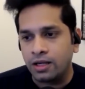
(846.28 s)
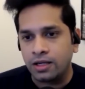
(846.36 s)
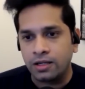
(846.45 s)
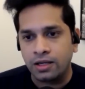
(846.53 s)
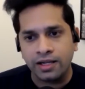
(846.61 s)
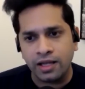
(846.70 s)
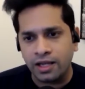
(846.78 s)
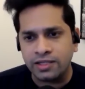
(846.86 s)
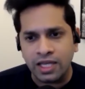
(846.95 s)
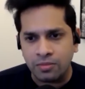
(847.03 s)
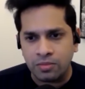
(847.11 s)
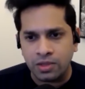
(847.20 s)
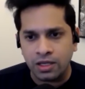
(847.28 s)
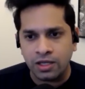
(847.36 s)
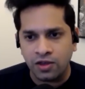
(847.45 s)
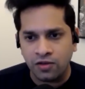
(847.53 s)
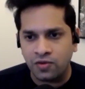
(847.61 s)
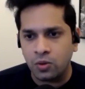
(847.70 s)
And same,
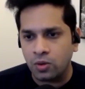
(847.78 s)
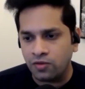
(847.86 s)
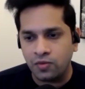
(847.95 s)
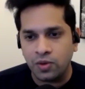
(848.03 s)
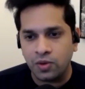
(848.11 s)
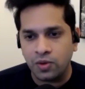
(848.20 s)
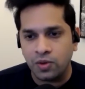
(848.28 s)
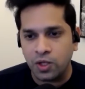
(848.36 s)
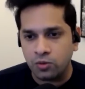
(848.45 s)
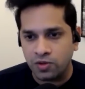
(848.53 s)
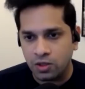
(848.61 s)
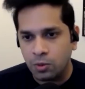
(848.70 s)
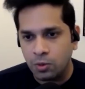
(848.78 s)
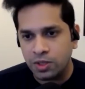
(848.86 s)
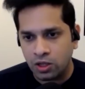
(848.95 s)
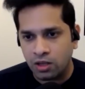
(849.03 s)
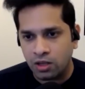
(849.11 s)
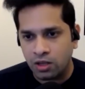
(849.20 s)
if you when you with the moment
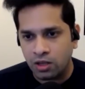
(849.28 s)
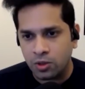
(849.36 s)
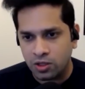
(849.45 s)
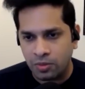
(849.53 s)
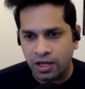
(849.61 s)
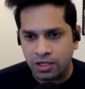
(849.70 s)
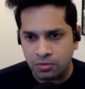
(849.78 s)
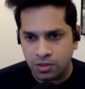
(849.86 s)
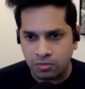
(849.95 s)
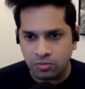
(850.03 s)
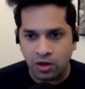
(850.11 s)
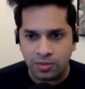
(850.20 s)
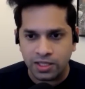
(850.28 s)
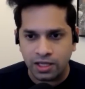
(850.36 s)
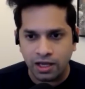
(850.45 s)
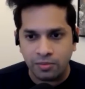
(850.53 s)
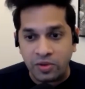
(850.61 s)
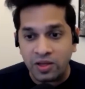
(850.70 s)
you come out of the pandemic,
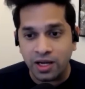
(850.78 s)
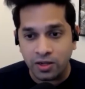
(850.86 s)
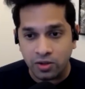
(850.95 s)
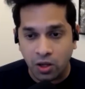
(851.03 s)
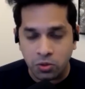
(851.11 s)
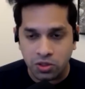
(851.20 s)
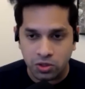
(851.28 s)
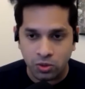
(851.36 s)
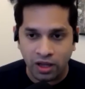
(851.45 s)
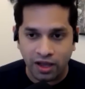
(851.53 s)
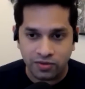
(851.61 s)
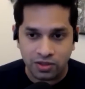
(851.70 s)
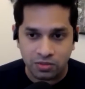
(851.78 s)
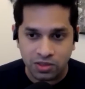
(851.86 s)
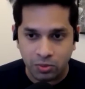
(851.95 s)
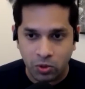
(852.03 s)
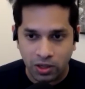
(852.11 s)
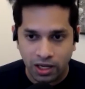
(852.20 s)
probably upgrade your router to have some
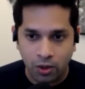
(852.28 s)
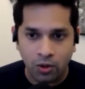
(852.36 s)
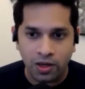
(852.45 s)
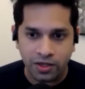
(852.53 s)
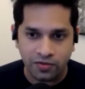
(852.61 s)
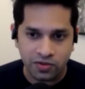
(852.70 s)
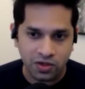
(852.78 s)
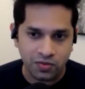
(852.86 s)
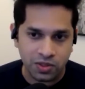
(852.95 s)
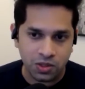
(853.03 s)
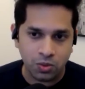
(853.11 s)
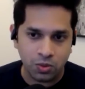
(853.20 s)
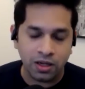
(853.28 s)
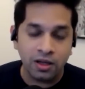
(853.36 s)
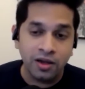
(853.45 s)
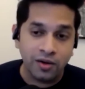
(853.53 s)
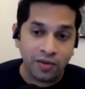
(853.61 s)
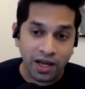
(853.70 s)
support like quality of services, where
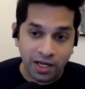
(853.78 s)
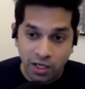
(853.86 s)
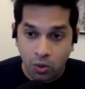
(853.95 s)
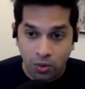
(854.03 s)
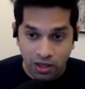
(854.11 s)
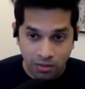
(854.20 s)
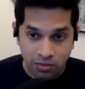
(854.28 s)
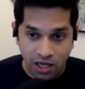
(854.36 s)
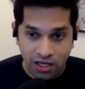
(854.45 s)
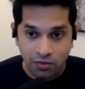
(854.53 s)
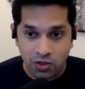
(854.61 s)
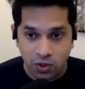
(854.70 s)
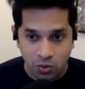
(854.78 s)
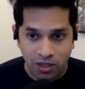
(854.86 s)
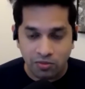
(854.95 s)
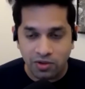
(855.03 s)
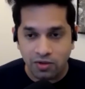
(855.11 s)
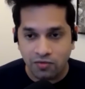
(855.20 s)
right now when I'm chatting with you,
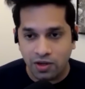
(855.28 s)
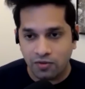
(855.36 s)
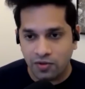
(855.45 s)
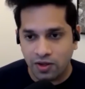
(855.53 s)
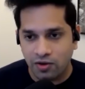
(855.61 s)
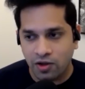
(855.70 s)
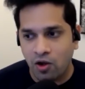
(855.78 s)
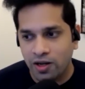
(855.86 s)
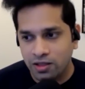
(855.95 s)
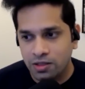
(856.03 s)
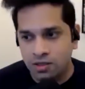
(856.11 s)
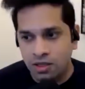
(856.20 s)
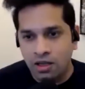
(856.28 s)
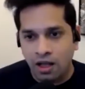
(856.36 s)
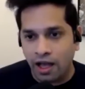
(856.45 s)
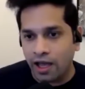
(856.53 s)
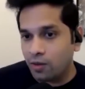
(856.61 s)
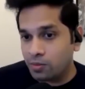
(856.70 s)
whenever we are recording this, I
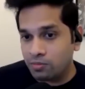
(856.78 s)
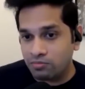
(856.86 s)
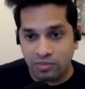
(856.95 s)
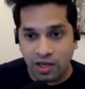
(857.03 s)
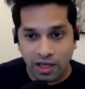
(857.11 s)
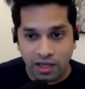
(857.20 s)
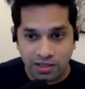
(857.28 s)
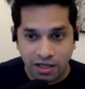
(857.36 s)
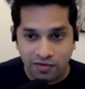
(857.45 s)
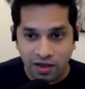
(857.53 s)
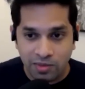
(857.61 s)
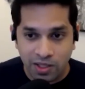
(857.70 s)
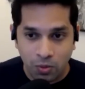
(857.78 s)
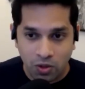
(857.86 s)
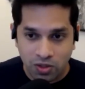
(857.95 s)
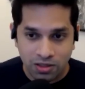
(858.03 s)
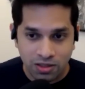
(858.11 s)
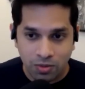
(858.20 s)
have my entire family
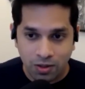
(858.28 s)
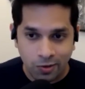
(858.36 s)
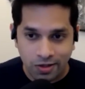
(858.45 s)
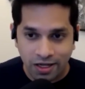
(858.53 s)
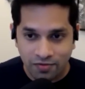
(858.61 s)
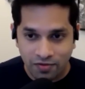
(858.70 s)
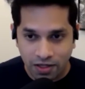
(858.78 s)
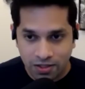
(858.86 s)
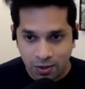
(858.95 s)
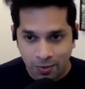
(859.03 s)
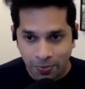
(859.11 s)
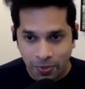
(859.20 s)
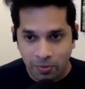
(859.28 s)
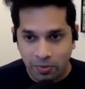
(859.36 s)
watching something on Netflix, but